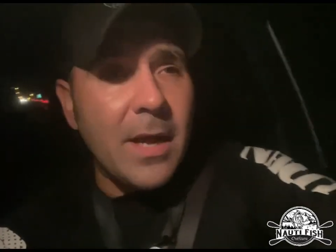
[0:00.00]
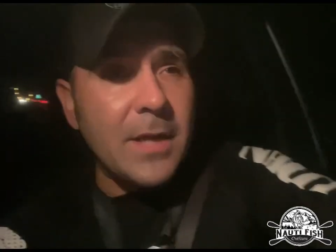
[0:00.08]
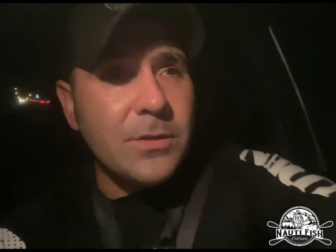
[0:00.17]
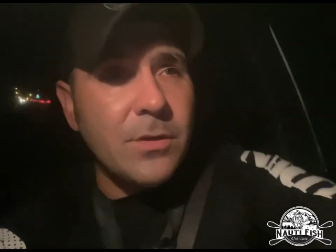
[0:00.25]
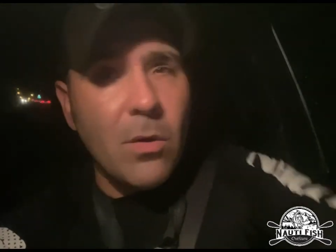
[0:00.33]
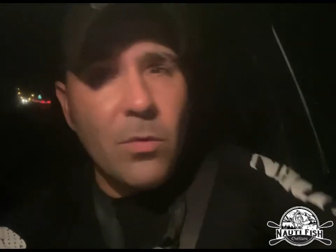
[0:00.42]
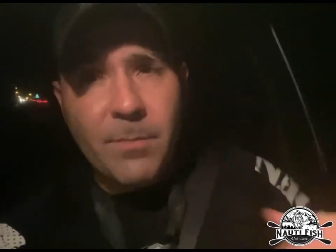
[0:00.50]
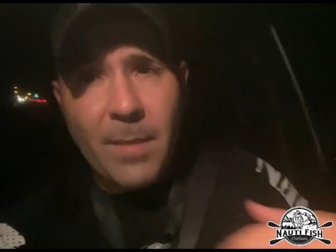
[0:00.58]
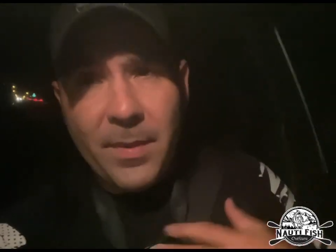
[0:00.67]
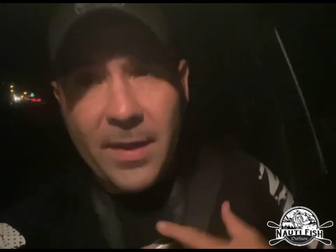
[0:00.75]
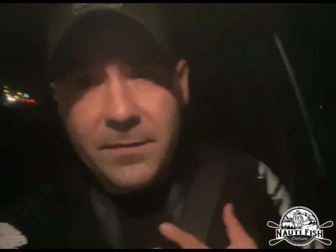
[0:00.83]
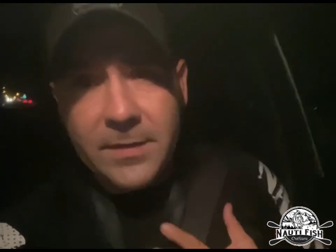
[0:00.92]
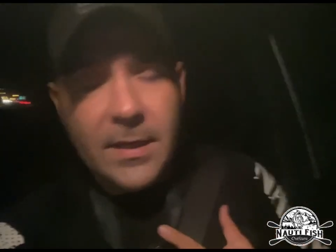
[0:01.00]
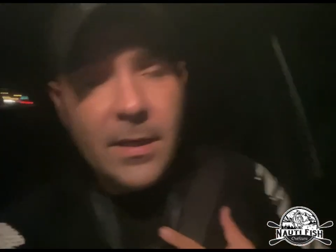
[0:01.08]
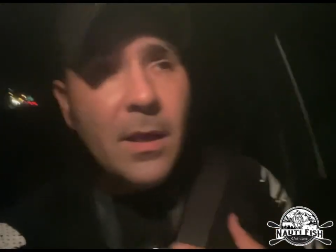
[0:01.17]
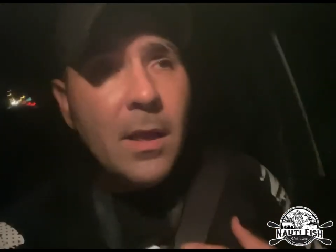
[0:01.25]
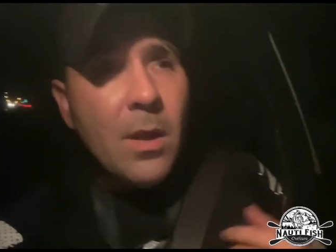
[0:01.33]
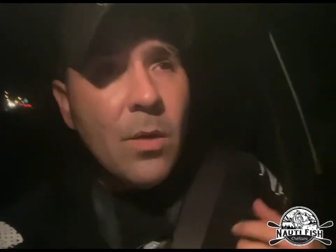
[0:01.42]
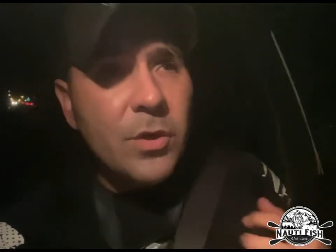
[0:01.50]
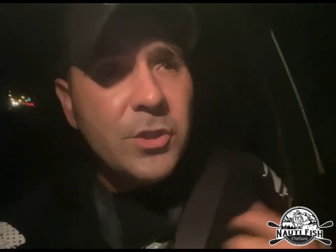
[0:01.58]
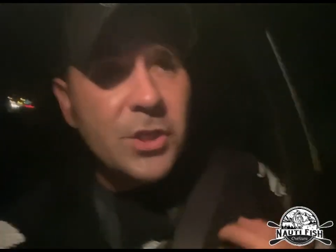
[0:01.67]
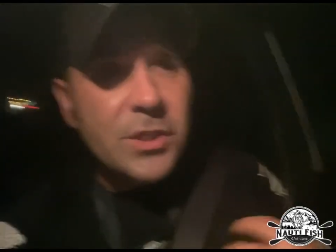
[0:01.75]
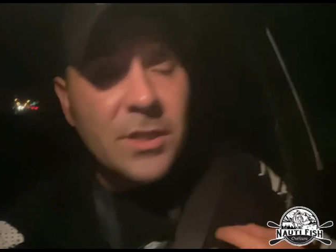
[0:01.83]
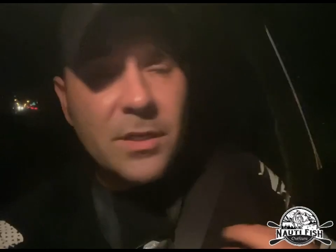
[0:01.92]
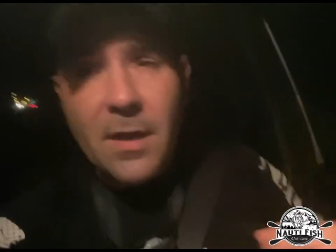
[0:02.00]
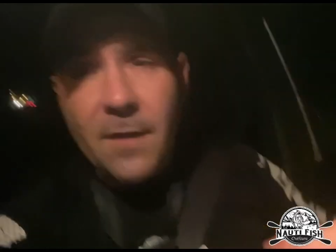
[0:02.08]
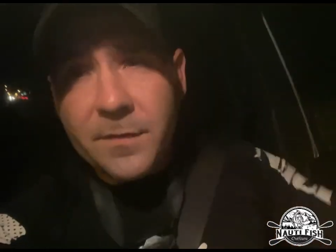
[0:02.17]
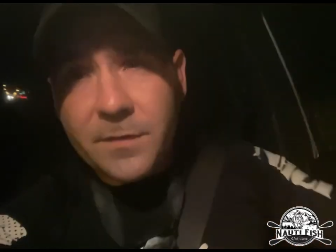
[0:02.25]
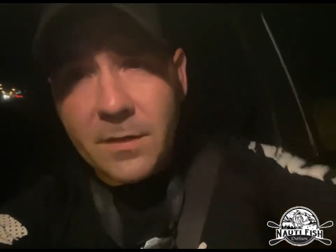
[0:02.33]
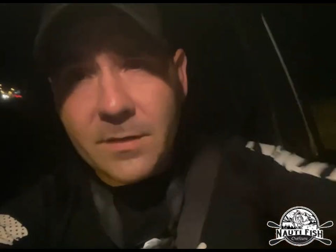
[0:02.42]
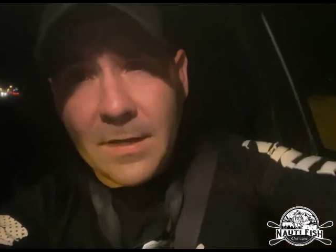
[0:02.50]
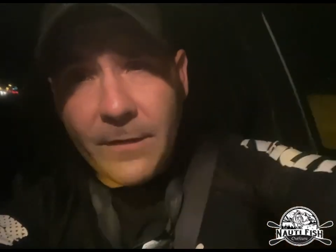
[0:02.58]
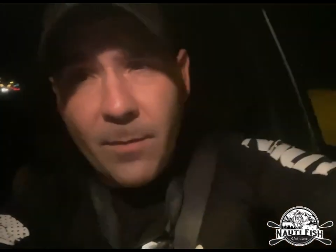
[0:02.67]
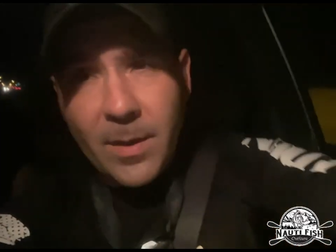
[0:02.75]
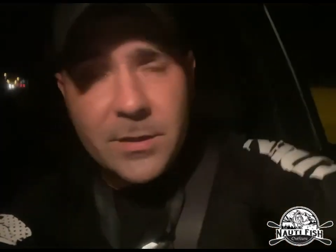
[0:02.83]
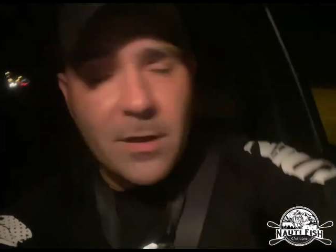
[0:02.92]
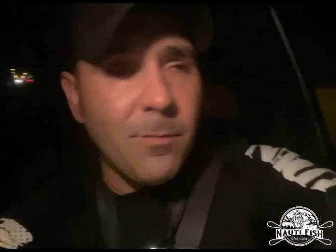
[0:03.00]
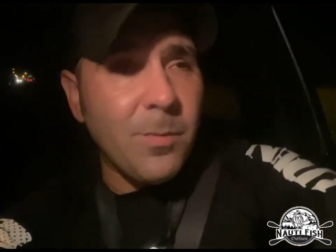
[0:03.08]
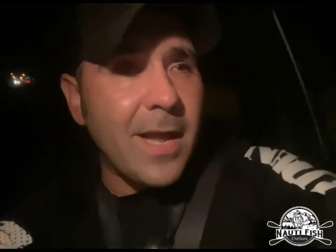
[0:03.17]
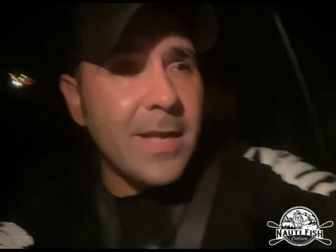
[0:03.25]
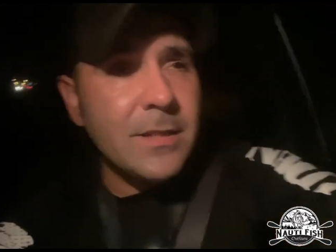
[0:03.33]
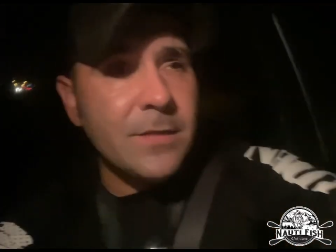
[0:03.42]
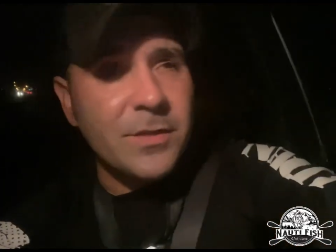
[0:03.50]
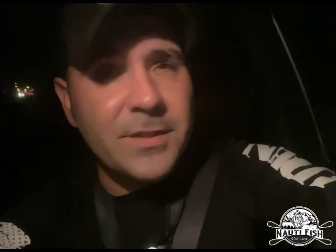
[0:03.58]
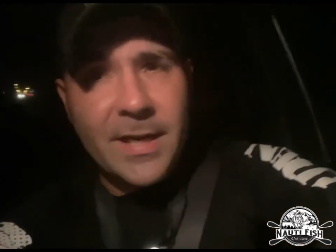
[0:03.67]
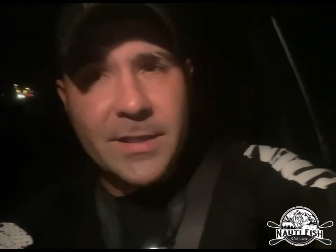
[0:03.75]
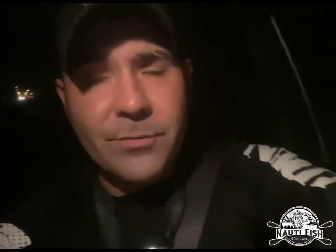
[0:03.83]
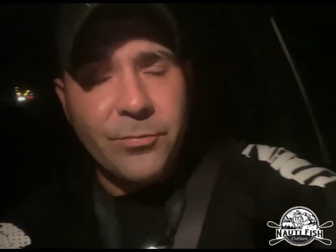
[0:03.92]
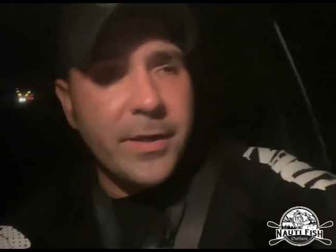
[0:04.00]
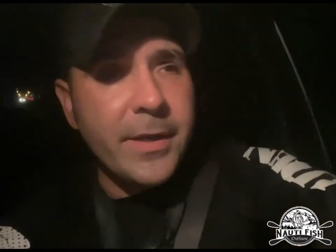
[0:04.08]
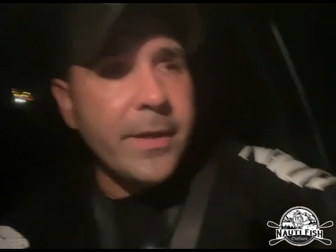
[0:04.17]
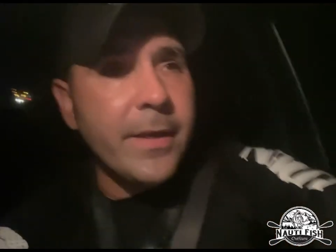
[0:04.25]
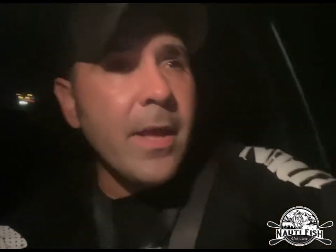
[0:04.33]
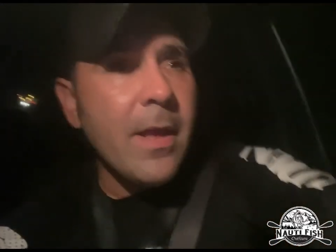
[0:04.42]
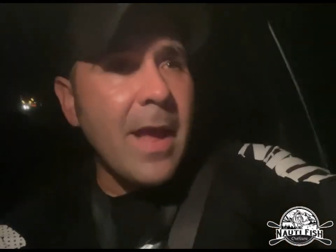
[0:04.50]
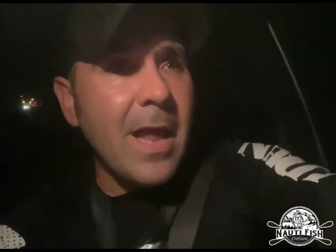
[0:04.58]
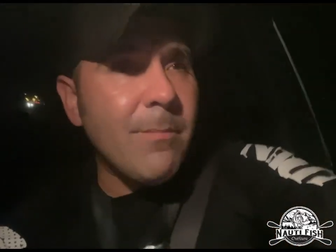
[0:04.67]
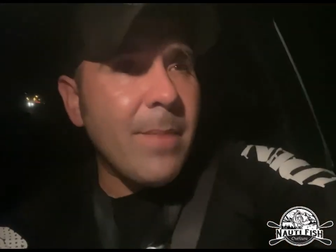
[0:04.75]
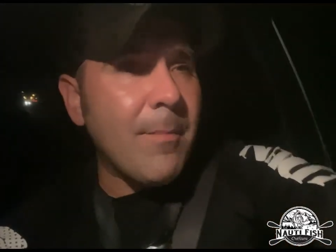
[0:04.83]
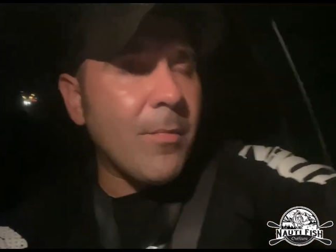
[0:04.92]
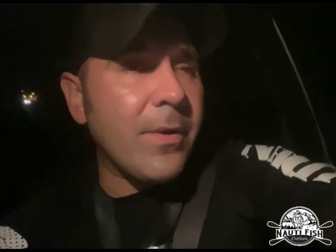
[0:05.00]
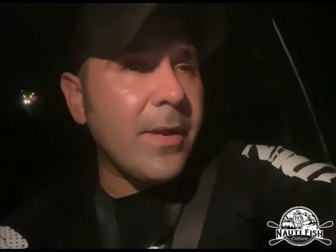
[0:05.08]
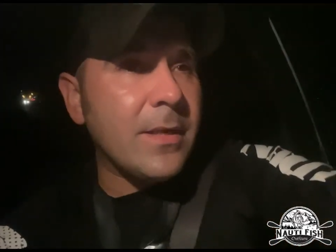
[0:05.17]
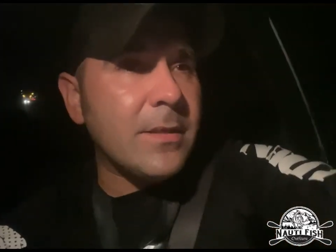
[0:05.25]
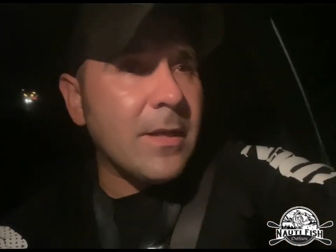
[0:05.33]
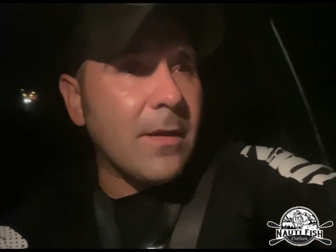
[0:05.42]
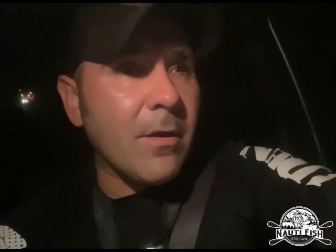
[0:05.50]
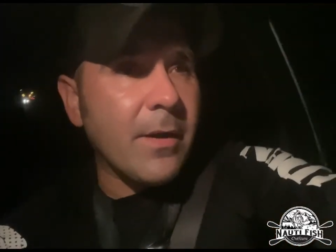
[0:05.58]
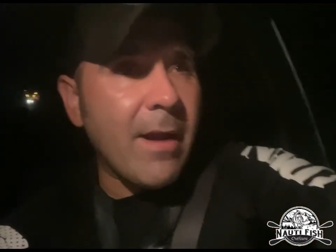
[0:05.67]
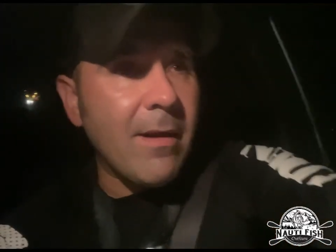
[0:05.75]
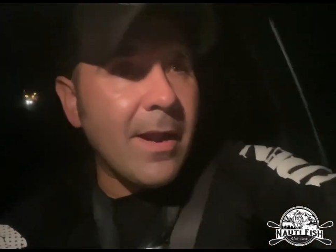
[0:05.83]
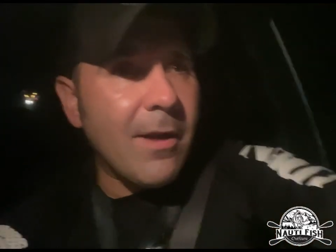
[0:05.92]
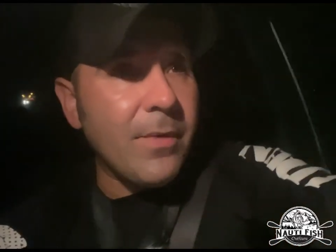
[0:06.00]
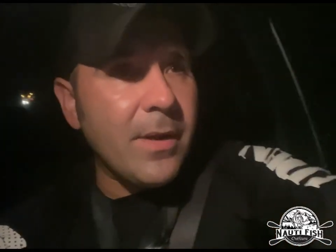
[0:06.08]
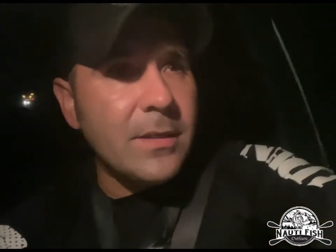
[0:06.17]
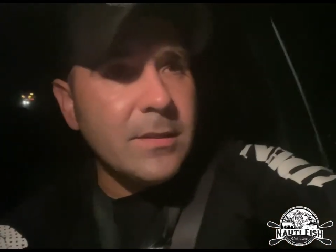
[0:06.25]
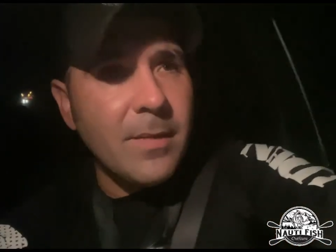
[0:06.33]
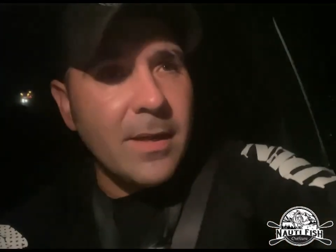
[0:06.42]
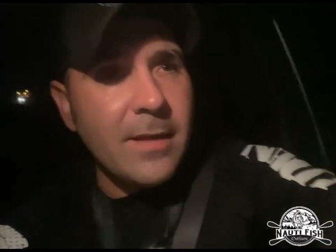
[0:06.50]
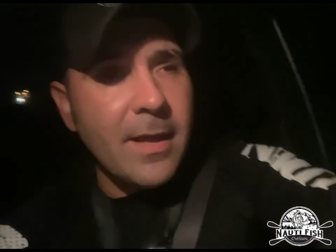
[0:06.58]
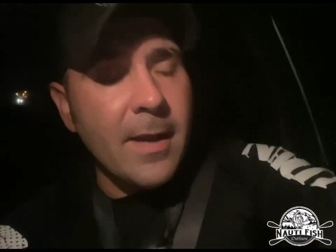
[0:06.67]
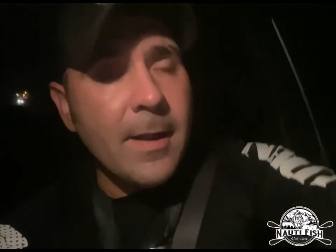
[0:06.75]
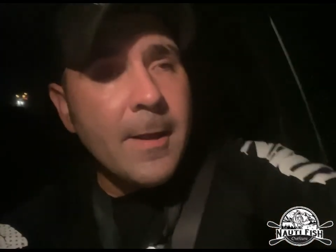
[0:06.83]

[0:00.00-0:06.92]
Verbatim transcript: I just go with my PFD with just enough stuff for my soft plastic for Texas rig, Alabama rig, or Carolina rig, something like that.